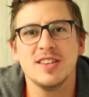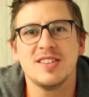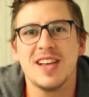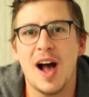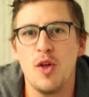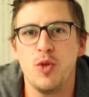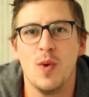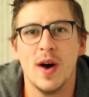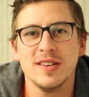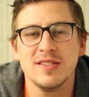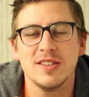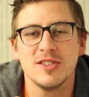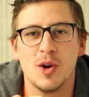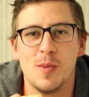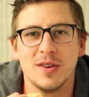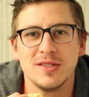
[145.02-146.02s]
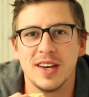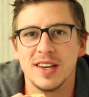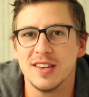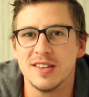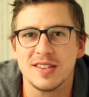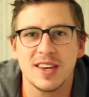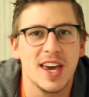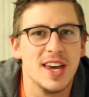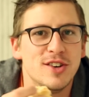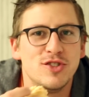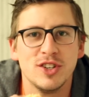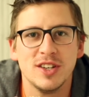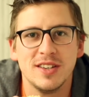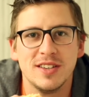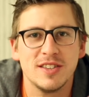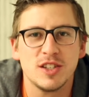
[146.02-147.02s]
the Southwest is almost like this
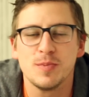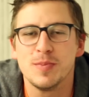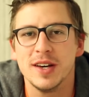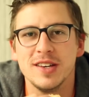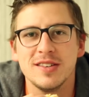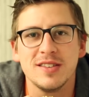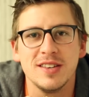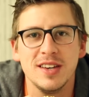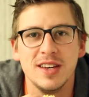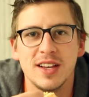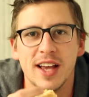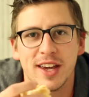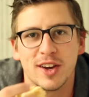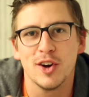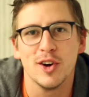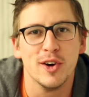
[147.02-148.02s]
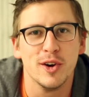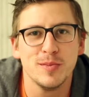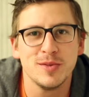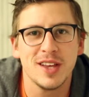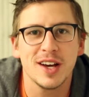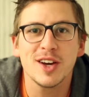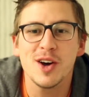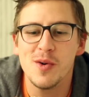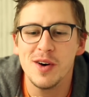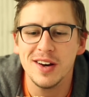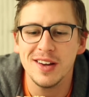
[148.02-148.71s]
Cajun spicy like herbs that go